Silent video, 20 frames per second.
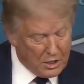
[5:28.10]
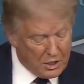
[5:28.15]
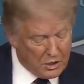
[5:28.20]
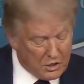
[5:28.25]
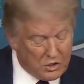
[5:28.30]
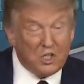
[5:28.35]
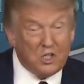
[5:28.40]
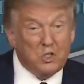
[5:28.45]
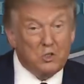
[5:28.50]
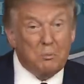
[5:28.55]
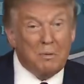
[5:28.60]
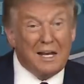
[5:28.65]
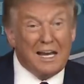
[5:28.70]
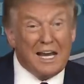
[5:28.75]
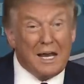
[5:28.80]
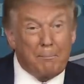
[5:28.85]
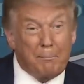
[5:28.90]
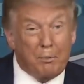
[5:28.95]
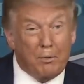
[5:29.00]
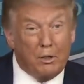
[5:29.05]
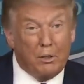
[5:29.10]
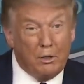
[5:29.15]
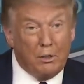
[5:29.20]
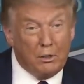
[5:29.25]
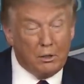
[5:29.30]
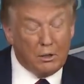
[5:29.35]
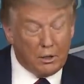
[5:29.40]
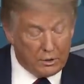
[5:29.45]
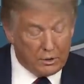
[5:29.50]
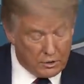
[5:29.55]
since mid April.
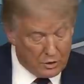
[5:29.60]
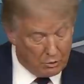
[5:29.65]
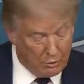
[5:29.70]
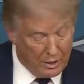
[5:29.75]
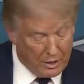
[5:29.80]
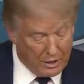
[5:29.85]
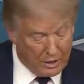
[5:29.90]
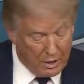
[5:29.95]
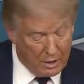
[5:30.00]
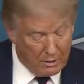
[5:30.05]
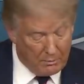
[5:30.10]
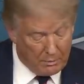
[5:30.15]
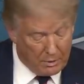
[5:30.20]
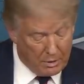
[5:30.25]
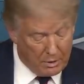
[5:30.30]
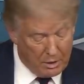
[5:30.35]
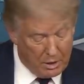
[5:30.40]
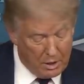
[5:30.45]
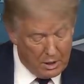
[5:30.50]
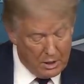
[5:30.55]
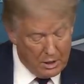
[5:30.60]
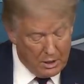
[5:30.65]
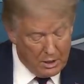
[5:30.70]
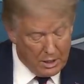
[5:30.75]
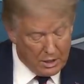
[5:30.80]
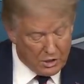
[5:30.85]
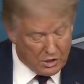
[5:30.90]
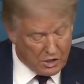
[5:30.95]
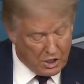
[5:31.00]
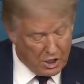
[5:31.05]
That's a great number.
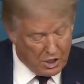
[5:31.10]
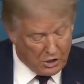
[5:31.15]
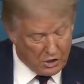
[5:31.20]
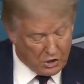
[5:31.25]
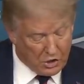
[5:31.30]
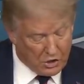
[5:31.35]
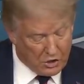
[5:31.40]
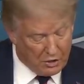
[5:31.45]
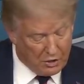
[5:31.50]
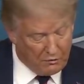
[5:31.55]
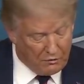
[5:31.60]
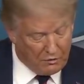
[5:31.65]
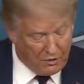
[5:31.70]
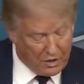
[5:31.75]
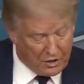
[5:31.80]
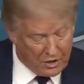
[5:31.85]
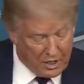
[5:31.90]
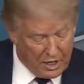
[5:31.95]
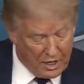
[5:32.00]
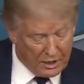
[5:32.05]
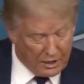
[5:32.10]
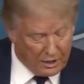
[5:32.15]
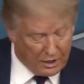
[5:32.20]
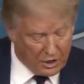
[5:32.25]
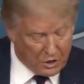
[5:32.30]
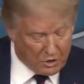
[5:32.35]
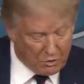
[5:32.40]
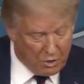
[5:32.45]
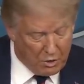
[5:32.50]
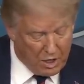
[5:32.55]
As cases and
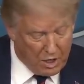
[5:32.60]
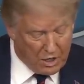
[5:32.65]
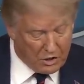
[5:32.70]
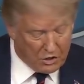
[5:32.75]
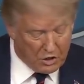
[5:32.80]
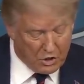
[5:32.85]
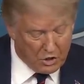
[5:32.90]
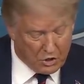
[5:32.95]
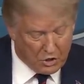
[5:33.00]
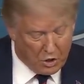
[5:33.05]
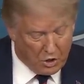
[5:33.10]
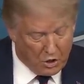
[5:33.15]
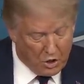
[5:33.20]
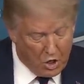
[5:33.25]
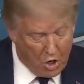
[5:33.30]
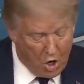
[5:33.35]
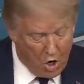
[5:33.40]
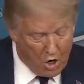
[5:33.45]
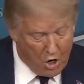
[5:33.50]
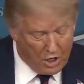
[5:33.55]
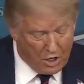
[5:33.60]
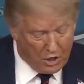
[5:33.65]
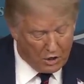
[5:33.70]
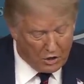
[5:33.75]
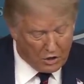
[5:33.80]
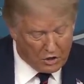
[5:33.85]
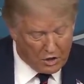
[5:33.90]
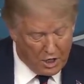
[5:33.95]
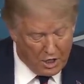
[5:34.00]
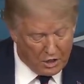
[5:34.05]
fatalities rise in certain hard
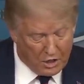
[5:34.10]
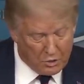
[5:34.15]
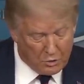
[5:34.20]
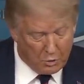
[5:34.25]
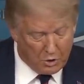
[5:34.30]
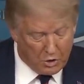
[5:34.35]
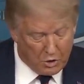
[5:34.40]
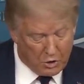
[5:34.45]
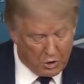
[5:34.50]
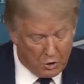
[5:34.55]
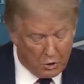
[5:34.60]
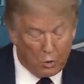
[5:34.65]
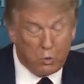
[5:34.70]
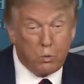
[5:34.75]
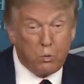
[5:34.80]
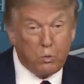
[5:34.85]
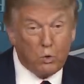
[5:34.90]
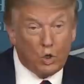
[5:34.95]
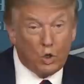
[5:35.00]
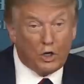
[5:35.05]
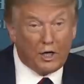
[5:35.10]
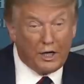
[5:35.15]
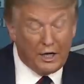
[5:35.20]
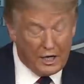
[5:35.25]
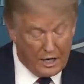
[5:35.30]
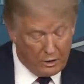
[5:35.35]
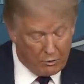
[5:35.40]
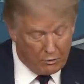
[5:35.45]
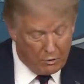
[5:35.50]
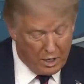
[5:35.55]
hit states, which you're
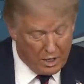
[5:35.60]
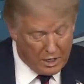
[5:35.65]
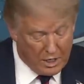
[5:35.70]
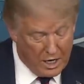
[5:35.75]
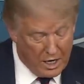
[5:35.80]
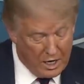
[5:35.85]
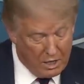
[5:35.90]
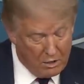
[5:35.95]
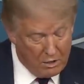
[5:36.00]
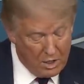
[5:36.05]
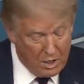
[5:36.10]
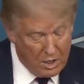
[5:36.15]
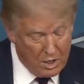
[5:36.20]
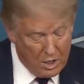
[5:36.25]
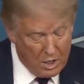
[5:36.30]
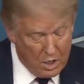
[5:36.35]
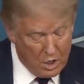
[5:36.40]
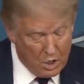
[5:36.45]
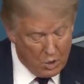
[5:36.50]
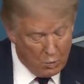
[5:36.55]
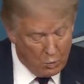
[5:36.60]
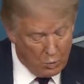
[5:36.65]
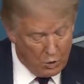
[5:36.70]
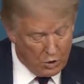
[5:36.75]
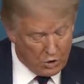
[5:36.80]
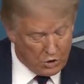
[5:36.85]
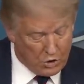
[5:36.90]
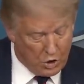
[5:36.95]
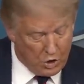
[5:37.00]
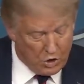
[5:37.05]
looking at right now,
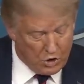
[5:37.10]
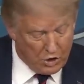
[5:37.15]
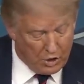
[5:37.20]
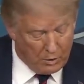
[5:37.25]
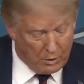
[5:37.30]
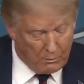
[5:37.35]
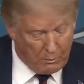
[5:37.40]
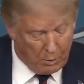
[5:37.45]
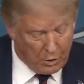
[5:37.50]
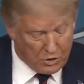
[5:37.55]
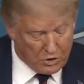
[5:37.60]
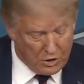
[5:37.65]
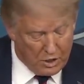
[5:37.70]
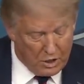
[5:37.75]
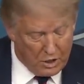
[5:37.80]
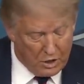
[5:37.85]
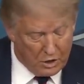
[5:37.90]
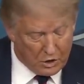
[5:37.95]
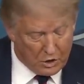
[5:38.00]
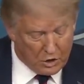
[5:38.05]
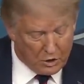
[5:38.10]
we're surging personnel,